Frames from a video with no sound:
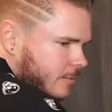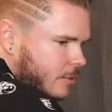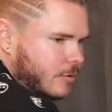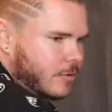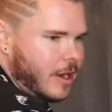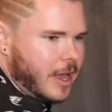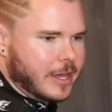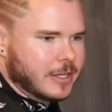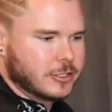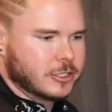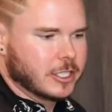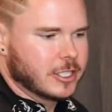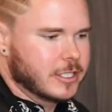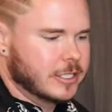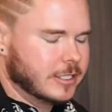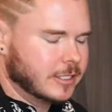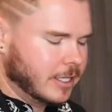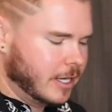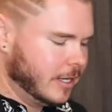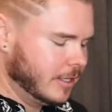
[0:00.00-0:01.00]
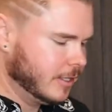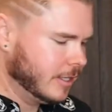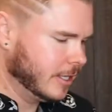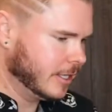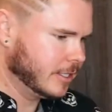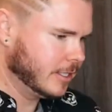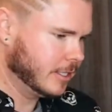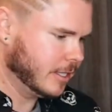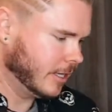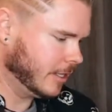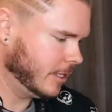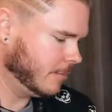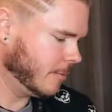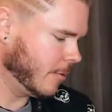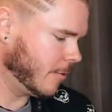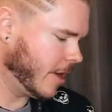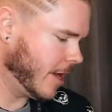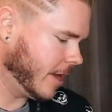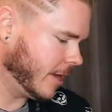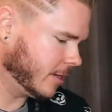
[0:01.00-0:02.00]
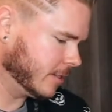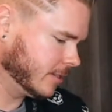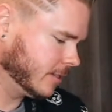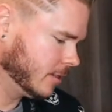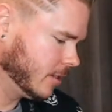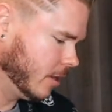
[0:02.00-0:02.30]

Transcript: a rag junkie. I need my rags.